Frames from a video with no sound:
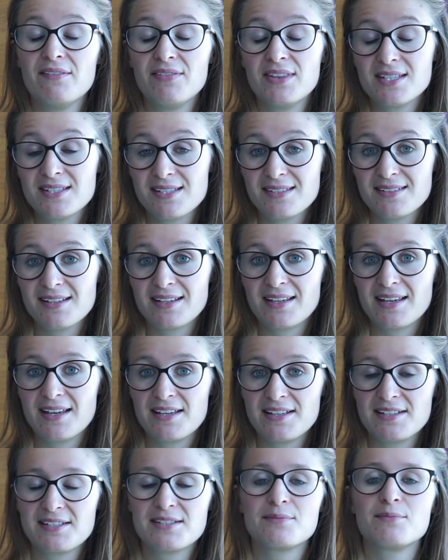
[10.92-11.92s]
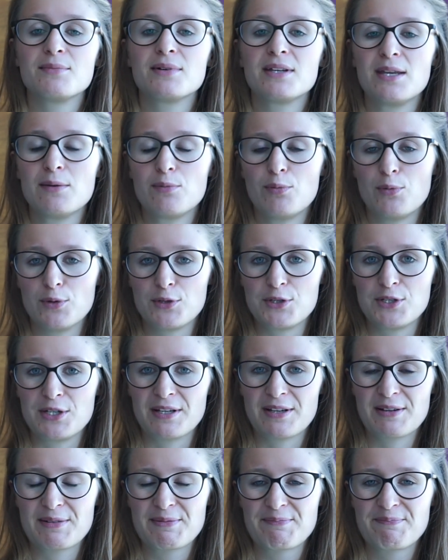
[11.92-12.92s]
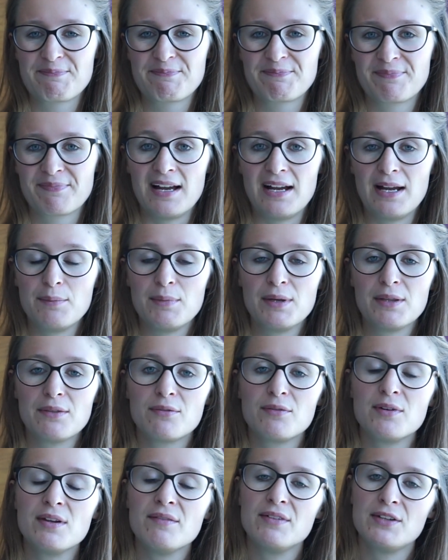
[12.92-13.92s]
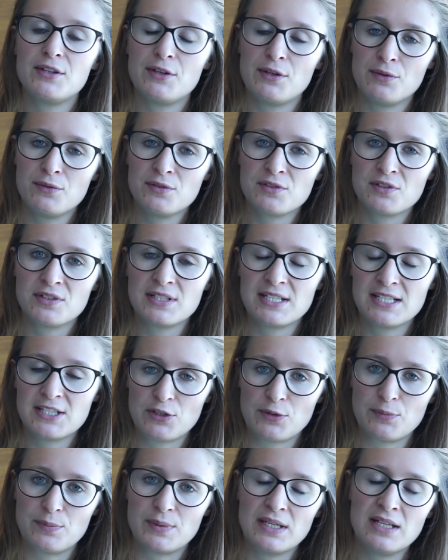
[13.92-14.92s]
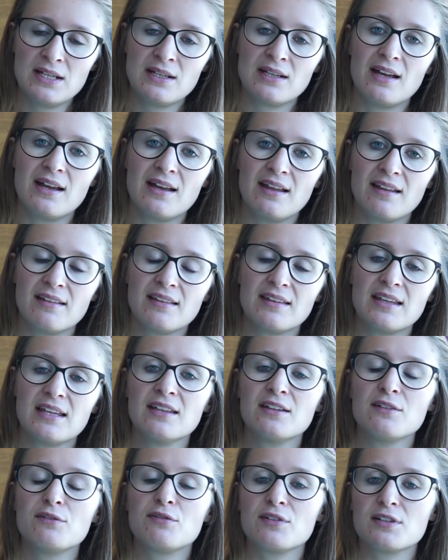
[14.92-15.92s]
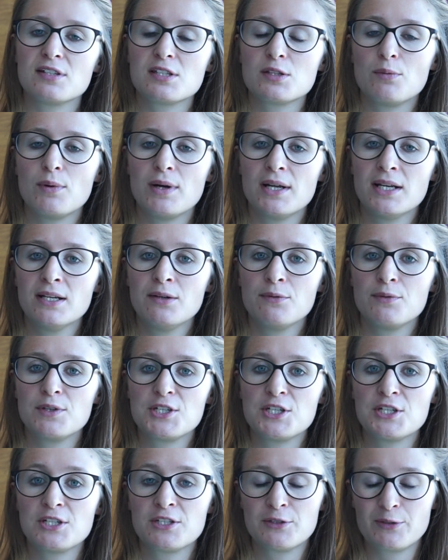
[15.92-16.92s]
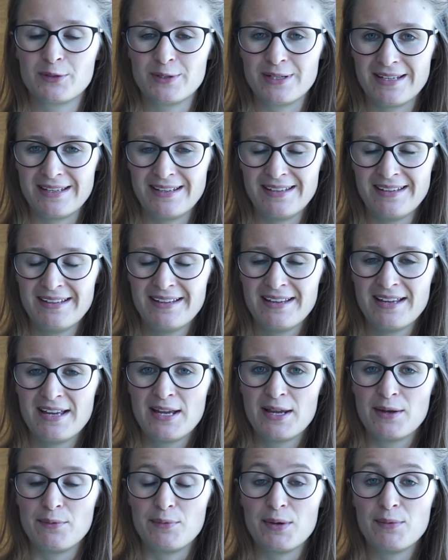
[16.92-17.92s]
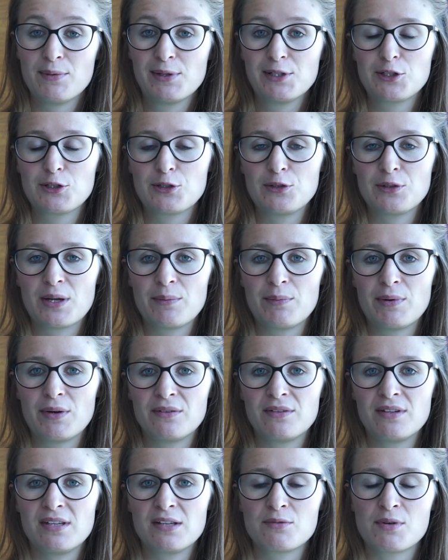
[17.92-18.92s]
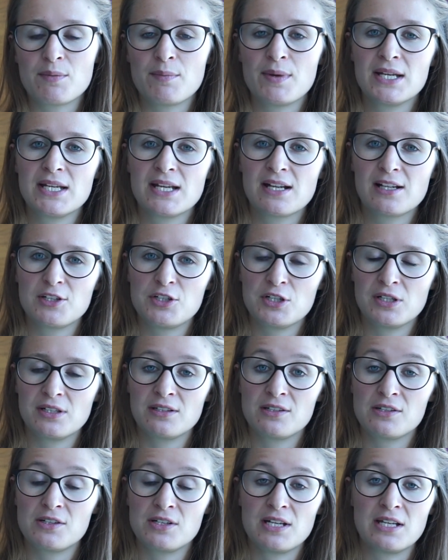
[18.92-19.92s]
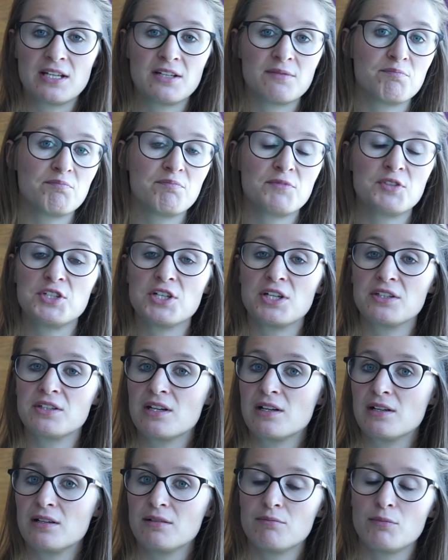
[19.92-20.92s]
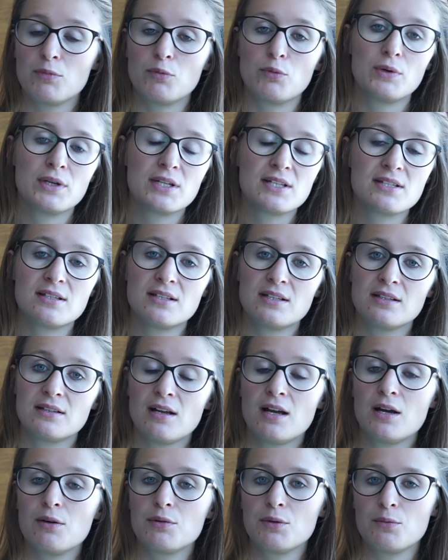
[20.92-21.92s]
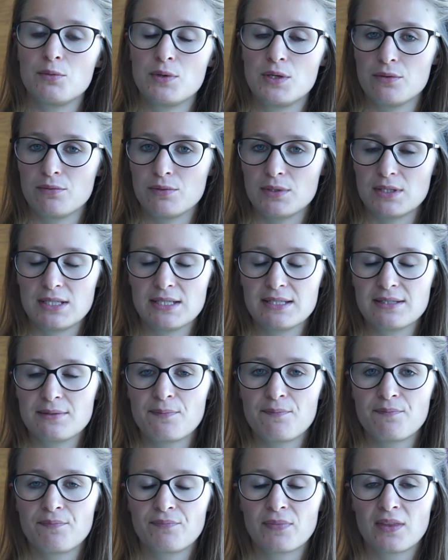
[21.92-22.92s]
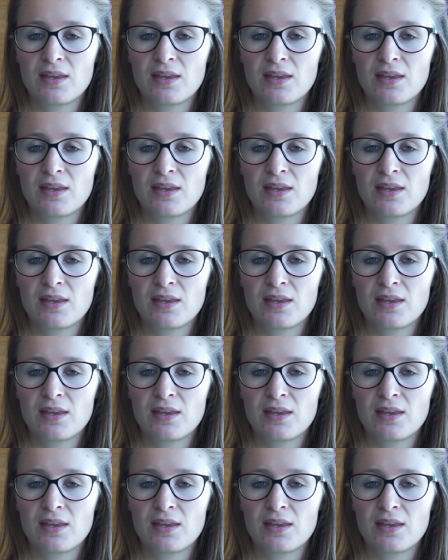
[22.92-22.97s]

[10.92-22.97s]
If this is the case, keep watching. I made 3 videos on this topic, and in the first one, which is today, we will talk about the grammatical gender in general. What is it? How do we use it?